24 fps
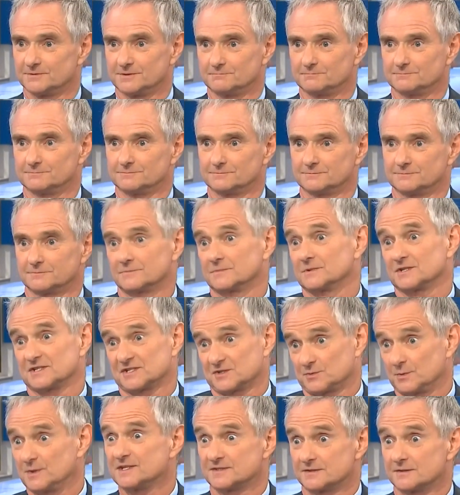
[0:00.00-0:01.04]
the
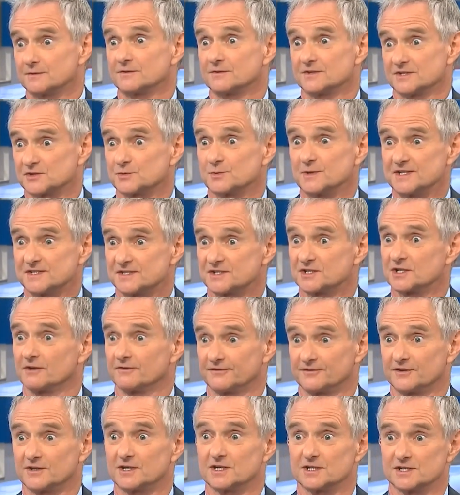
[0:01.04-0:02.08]
sweet
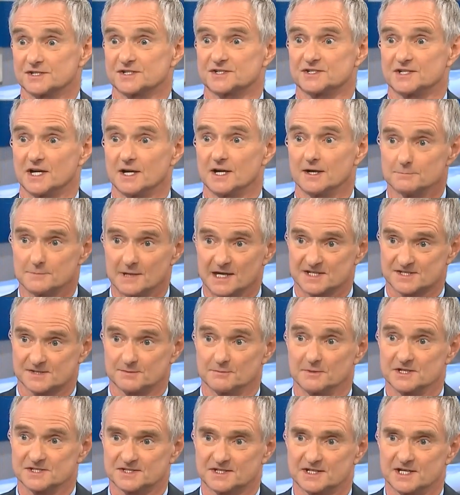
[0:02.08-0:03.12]
stuff first,
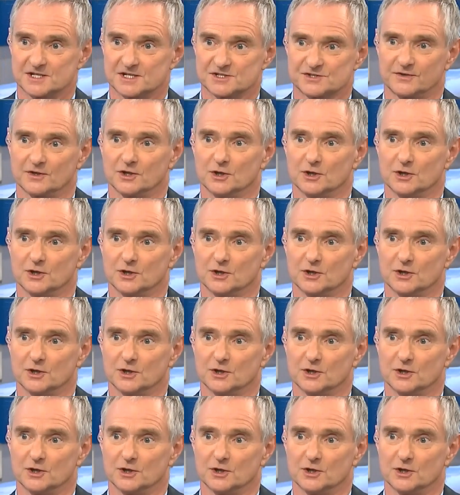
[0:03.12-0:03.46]
maximize cash flow.